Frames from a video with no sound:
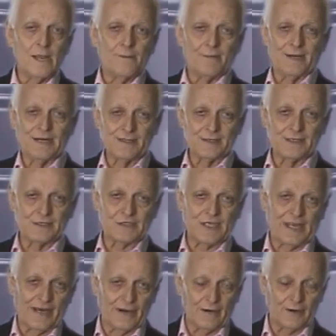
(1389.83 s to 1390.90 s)
But in
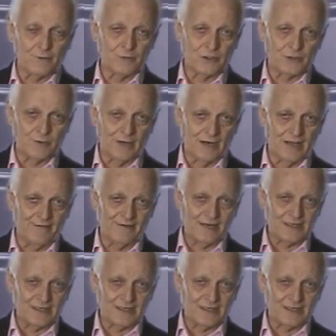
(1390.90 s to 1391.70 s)
this era in which we're living,